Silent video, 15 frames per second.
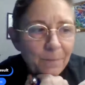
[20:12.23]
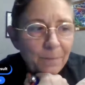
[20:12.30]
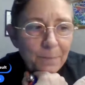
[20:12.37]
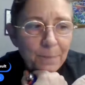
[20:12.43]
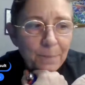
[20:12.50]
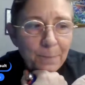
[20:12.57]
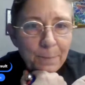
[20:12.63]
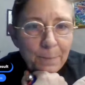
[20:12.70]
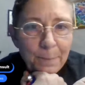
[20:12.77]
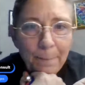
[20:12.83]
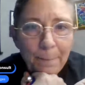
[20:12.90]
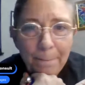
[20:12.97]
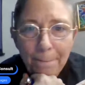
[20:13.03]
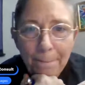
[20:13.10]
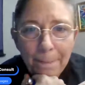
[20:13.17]

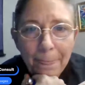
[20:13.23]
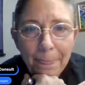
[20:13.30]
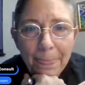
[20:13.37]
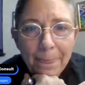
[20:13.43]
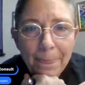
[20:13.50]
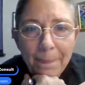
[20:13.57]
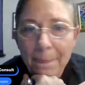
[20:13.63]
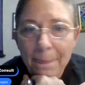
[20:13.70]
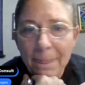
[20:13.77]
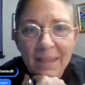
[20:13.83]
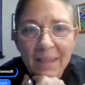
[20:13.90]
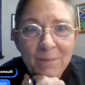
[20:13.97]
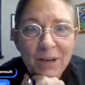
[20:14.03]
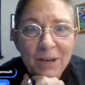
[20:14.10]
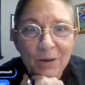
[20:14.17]
I'm
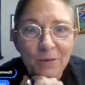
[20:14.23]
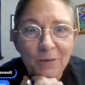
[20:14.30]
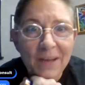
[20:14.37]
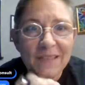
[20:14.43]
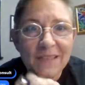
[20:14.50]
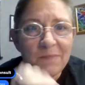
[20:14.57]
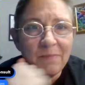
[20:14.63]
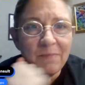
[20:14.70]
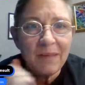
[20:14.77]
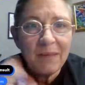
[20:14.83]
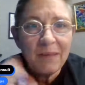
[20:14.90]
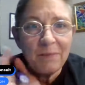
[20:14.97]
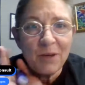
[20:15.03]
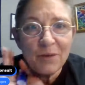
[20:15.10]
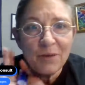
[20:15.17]
gonna go write some
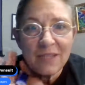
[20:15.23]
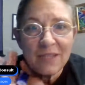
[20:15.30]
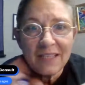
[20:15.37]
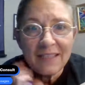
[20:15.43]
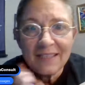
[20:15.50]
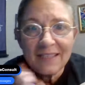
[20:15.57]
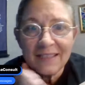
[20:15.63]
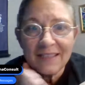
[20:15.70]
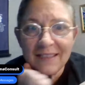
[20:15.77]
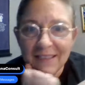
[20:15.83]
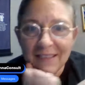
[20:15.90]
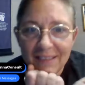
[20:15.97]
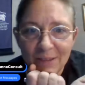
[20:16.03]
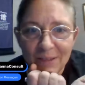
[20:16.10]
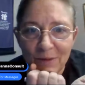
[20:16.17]
hypnosis
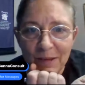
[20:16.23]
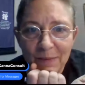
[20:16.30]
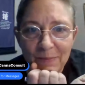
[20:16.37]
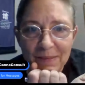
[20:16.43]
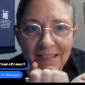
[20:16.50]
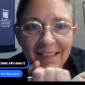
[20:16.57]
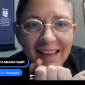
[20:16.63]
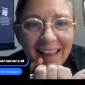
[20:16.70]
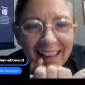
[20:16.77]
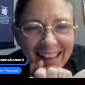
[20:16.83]
scripts.